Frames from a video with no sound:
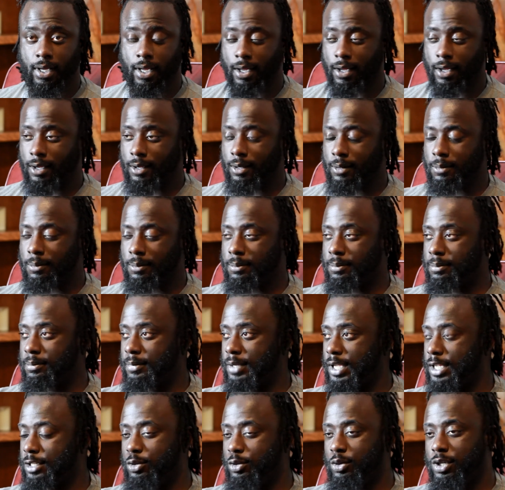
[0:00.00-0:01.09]
And
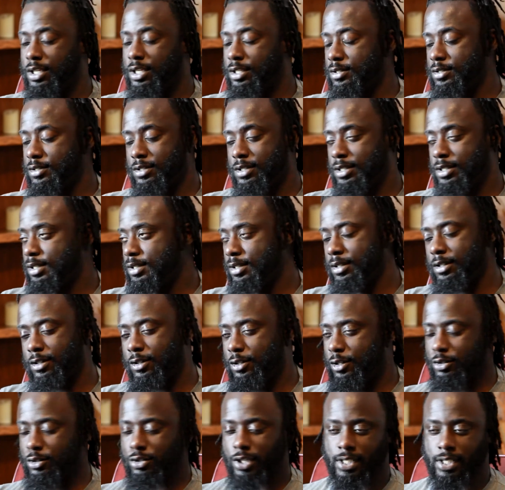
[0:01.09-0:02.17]
you could, she, you
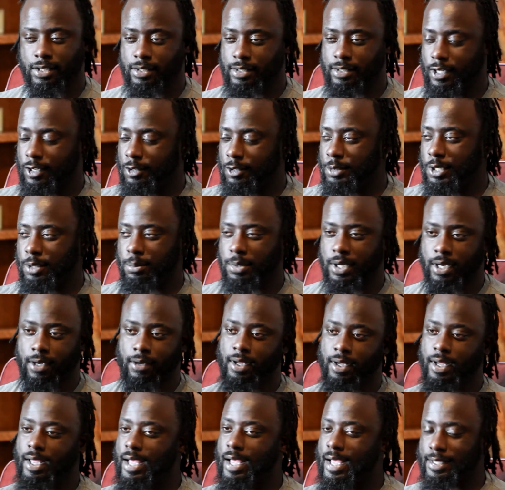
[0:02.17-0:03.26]
know, tries to tell me
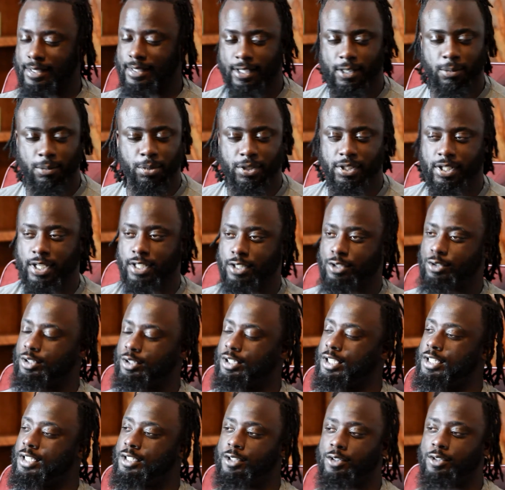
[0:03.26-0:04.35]
about, I seen
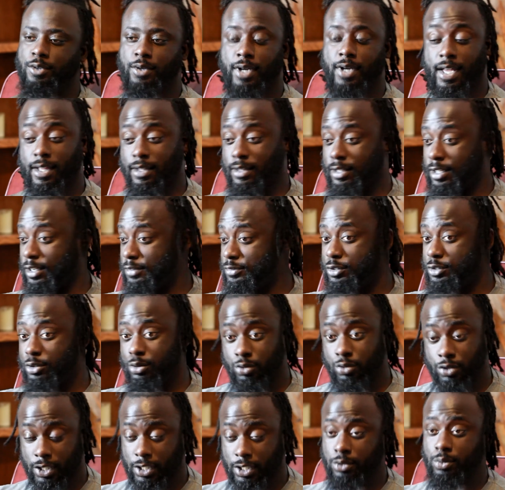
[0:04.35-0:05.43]
potential in you, I loved
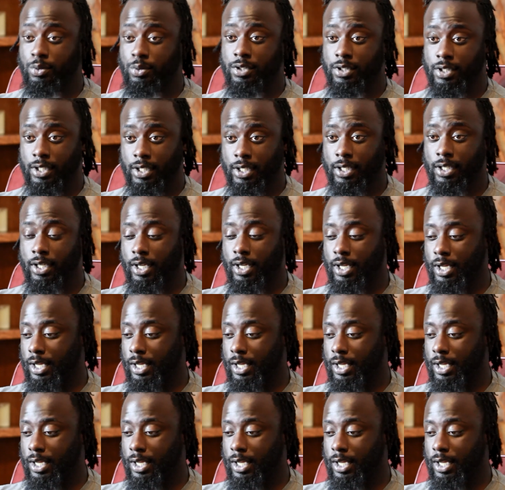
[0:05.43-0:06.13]
you genuinely.